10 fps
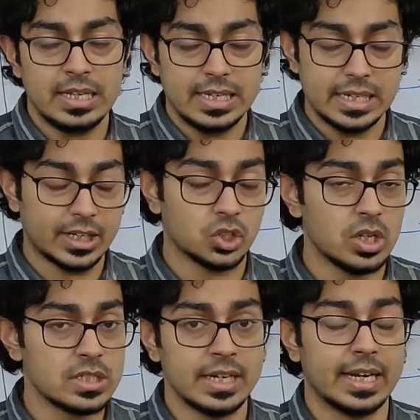
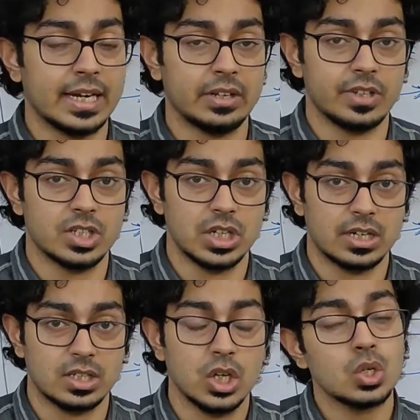Electrons are negative in
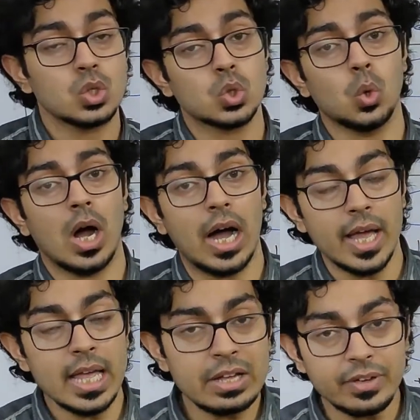charge. So I
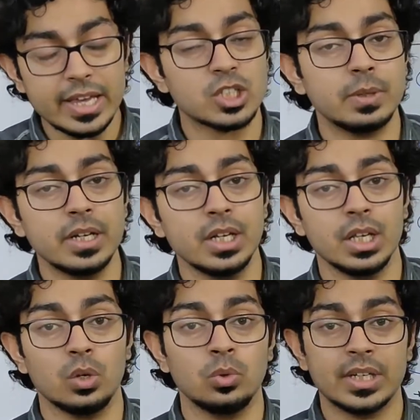have explained to
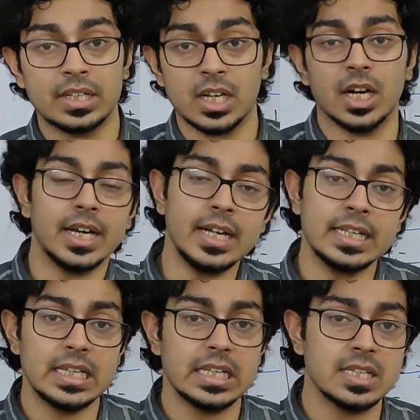you that
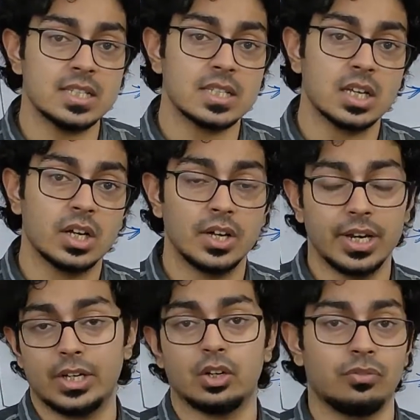current is the
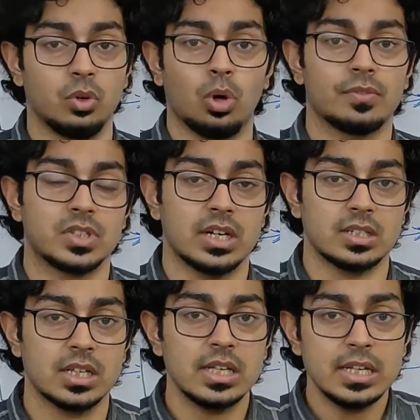rate of flow of
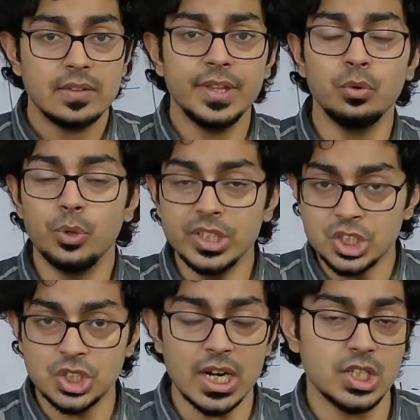charge. Then
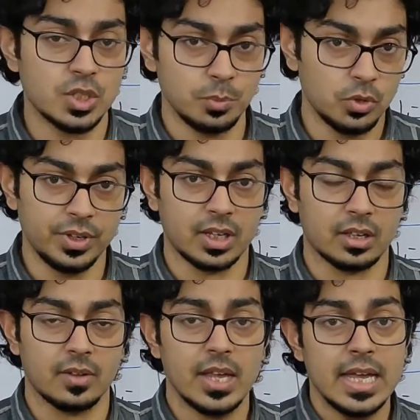which charge is moving?
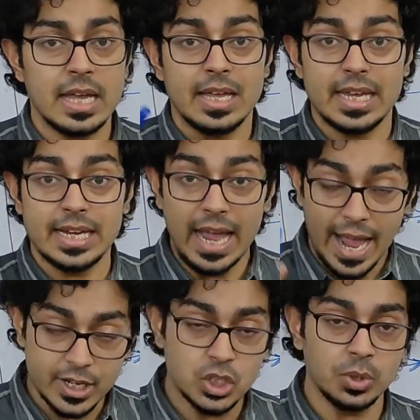
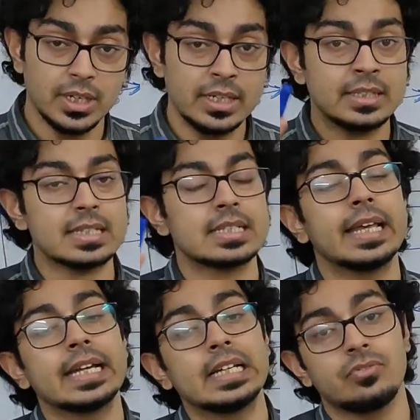Actually these
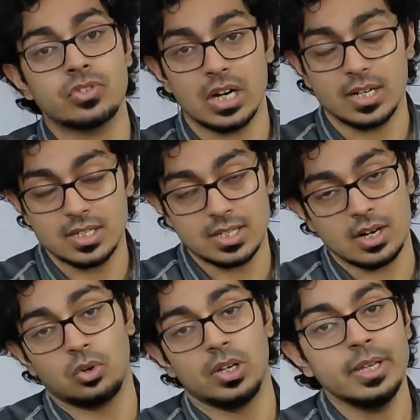negative charges
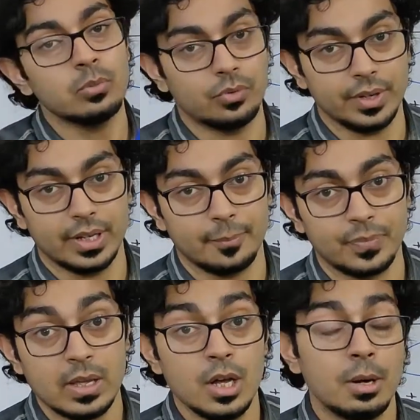are only moving.
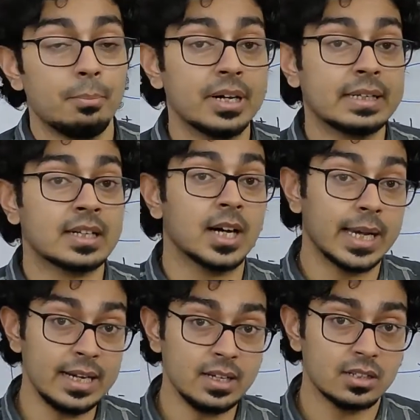But
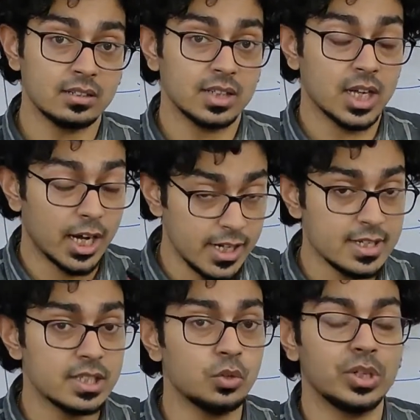current
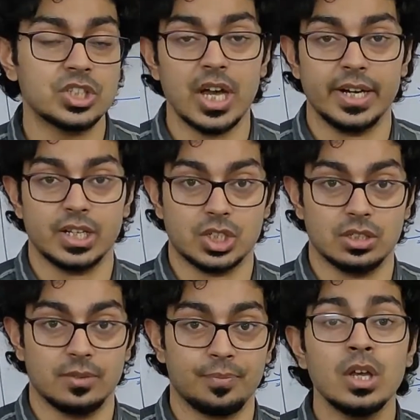is in which direction?
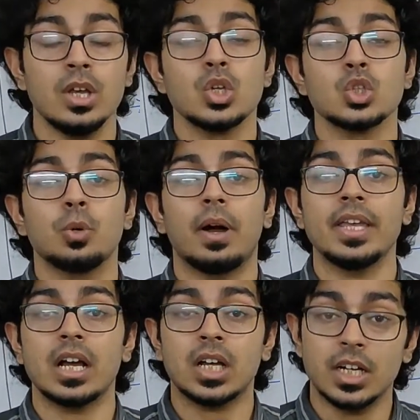So by
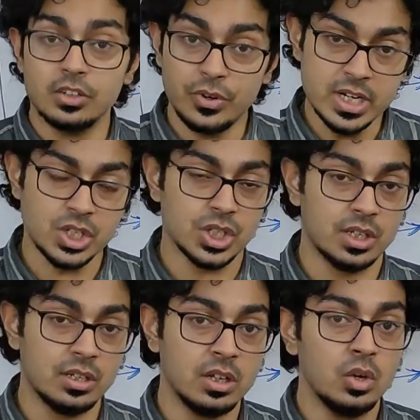
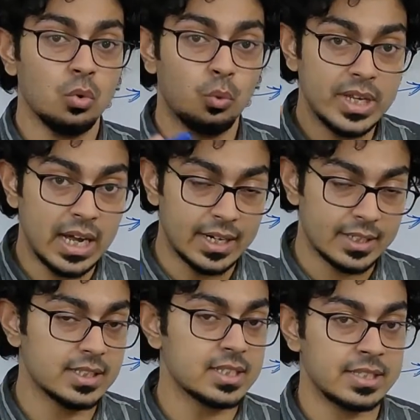convention we
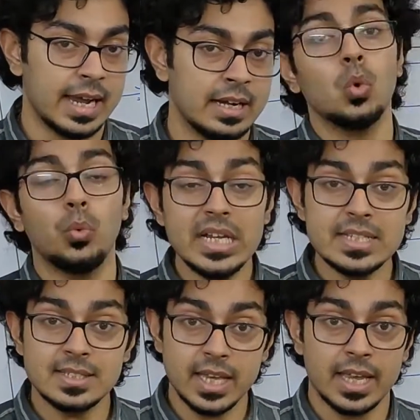understand, we
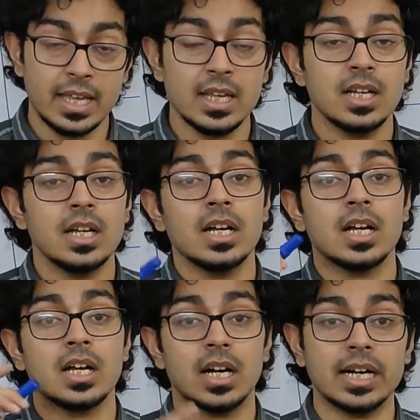say
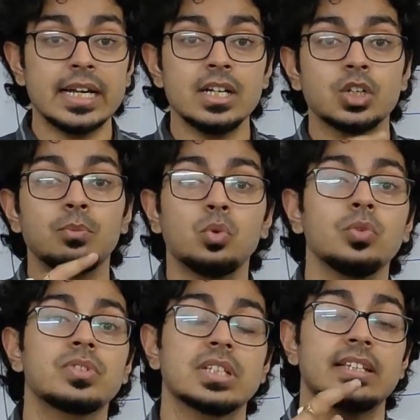current
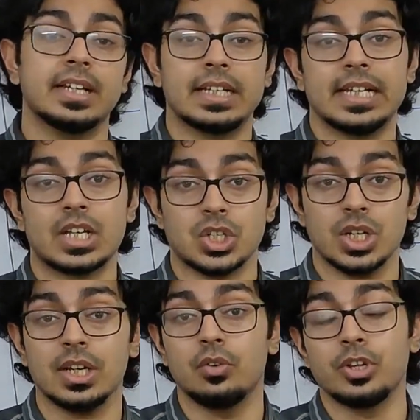moves in the
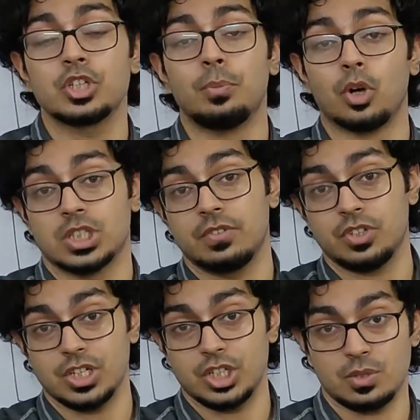direction in which positive
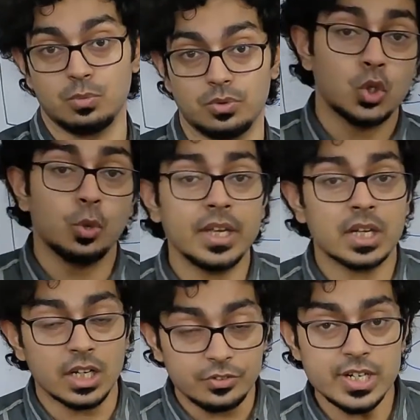charges move. So by
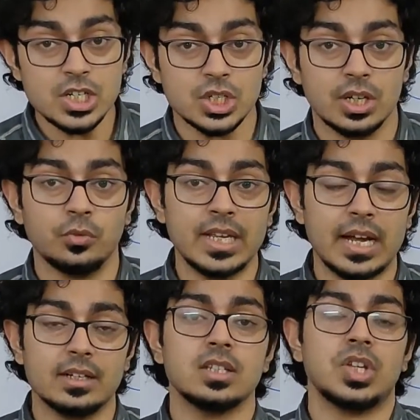convention we
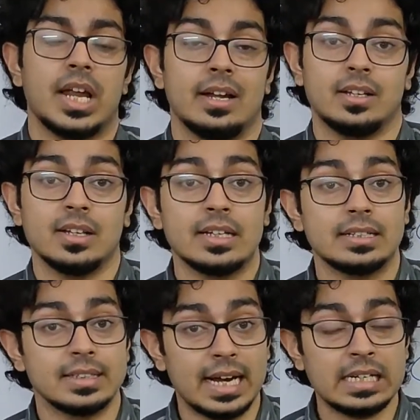understand
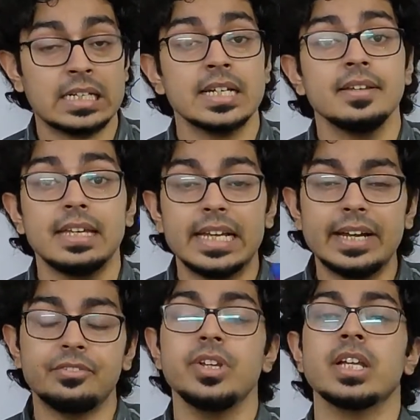that
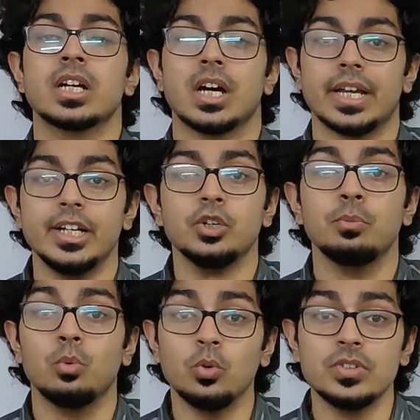electric current
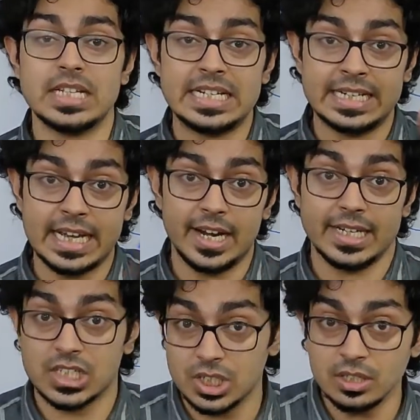moves in a
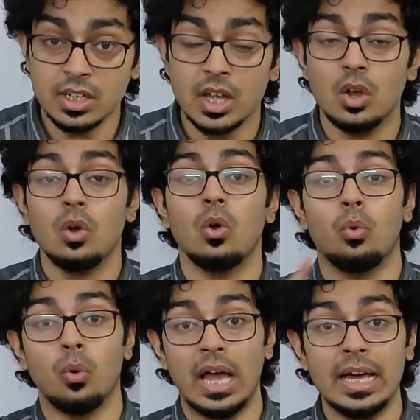direction
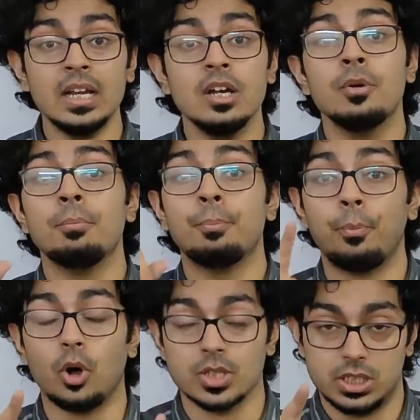where
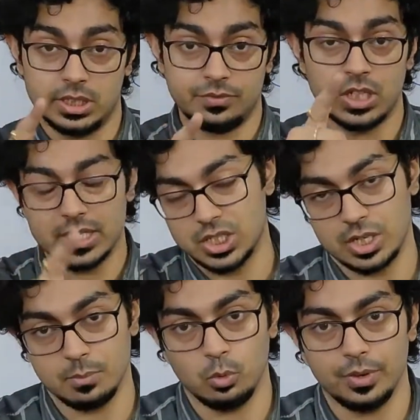positive charges
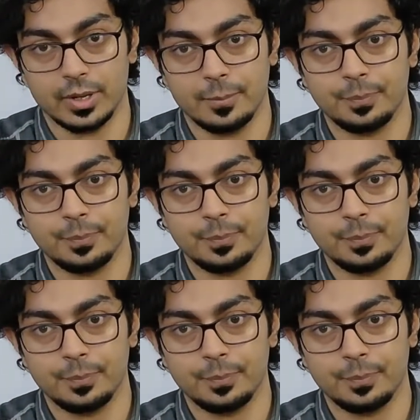are moving.